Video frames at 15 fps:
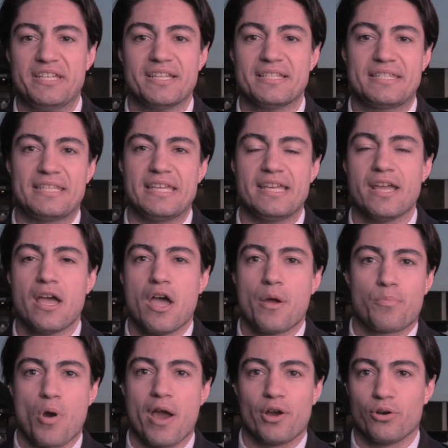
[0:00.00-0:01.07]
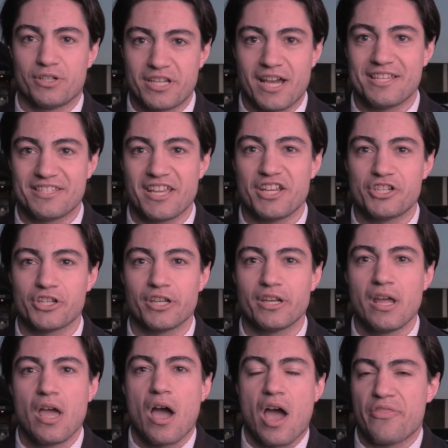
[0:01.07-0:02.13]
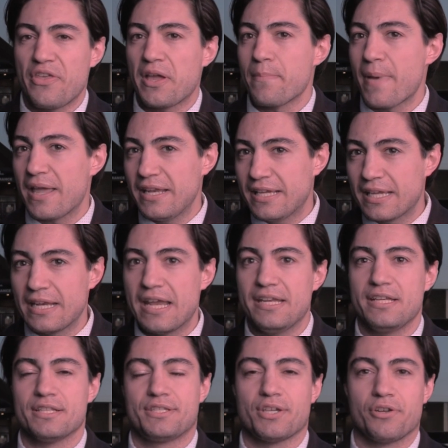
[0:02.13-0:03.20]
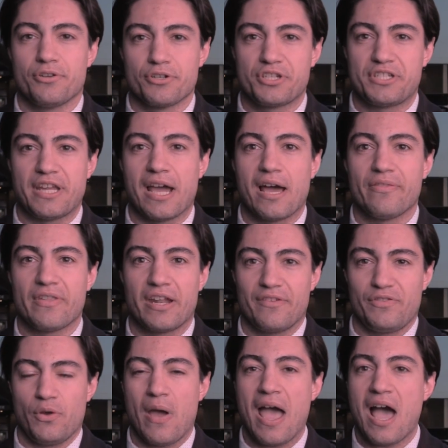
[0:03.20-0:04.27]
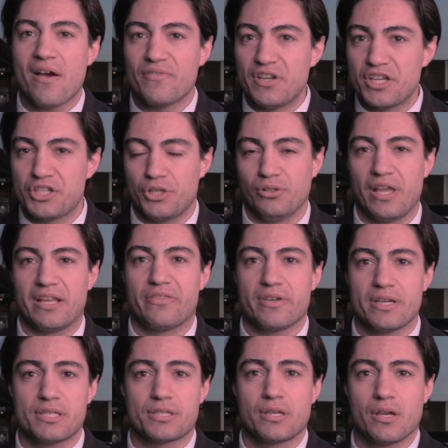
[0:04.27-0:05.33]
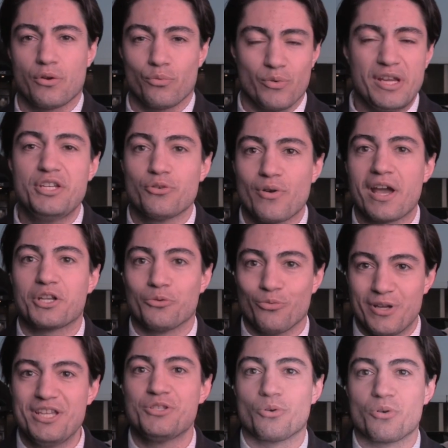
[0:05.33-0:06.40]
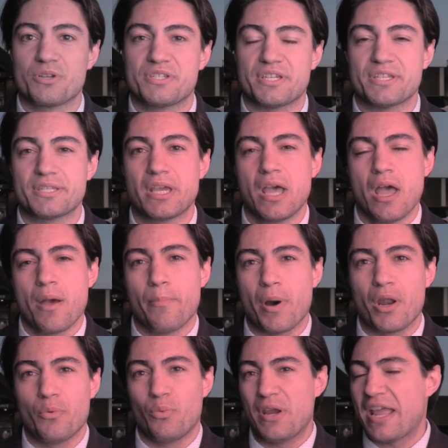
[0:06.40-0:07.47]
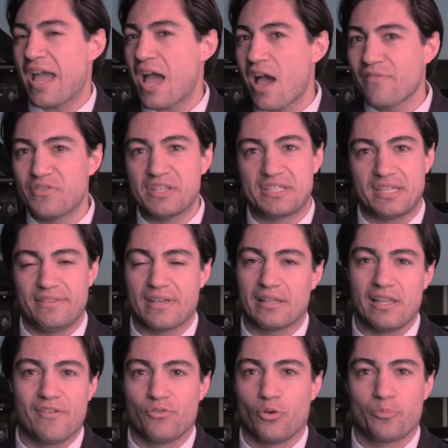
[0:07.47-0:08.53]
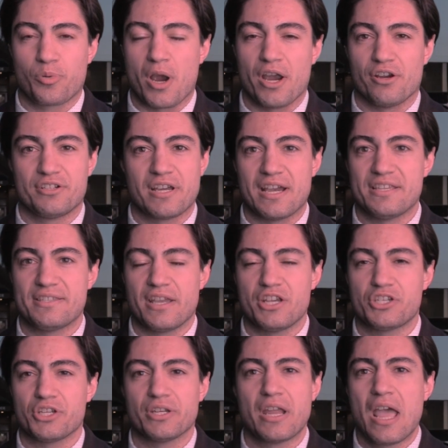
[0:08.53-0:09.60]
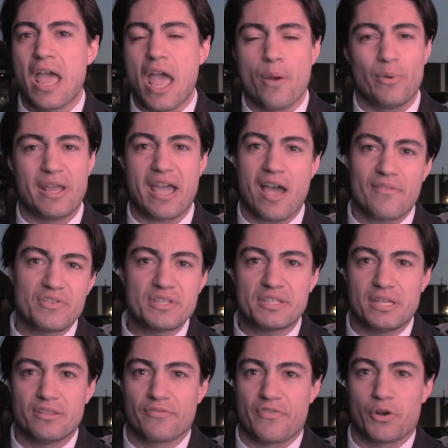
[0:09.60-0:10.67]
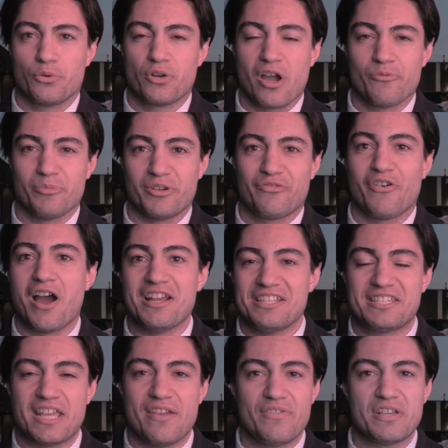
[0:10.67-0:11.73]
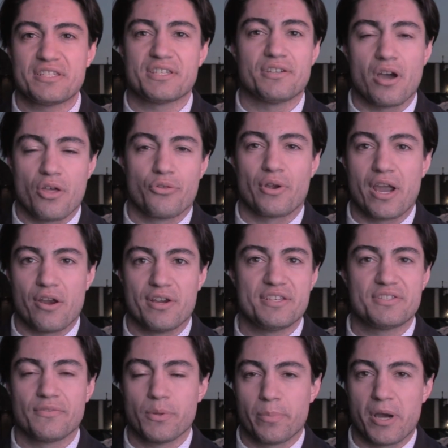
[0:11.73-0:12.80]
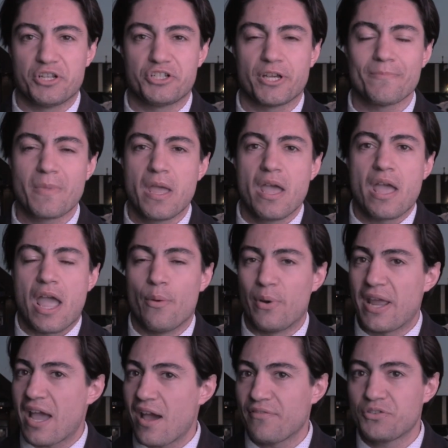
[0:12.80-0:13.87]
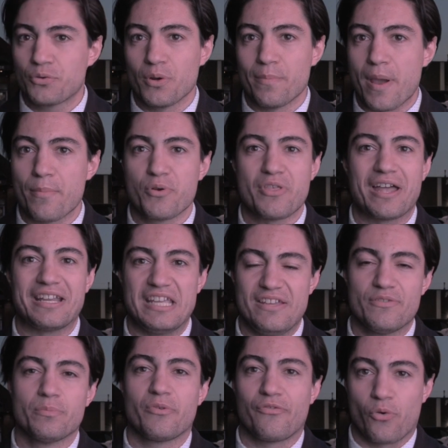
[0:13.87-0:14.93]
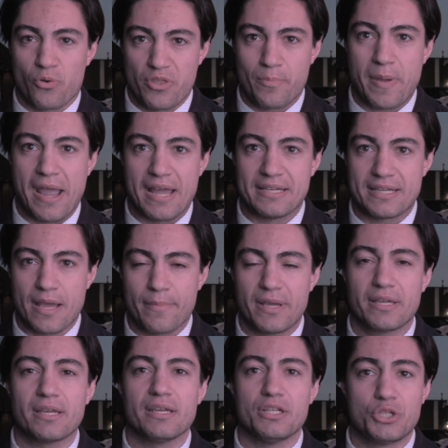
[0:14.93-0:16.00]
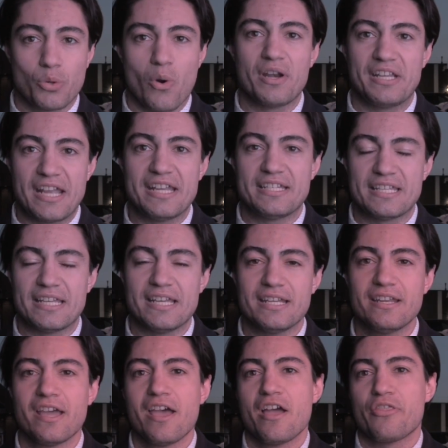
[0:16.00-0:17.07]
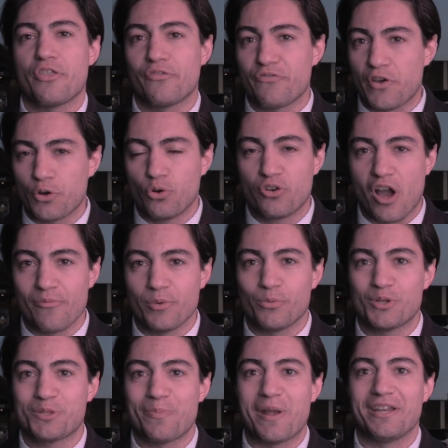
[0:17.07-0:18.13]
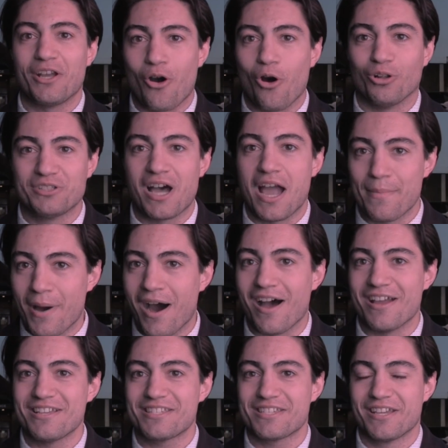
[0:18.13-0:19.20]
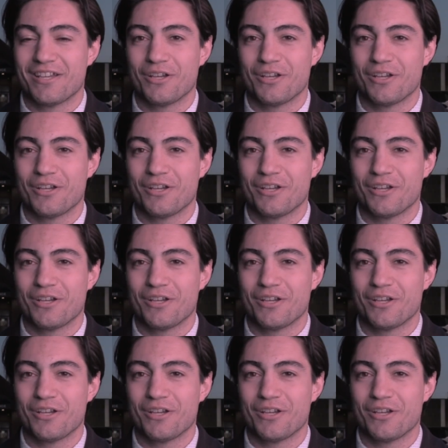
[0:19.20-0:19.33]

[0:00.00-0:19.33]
didn't see prioritization. I think many Canadians understand that if you have an issue like this, redirect resources. But we haven't seen that level of prioritization, and we haven't seen the federal government find savings in other areas of the budget. And we have to remember that even before the pandemic in 2018, the federal government was spending all time highs.